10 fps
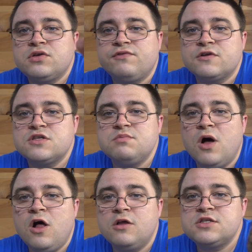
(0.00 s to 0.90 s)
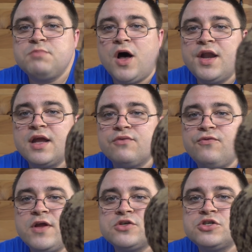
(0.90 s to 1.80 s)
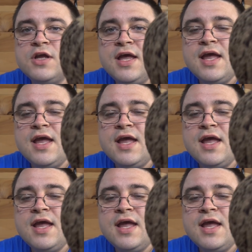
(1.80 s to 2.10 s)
for small spawning fish.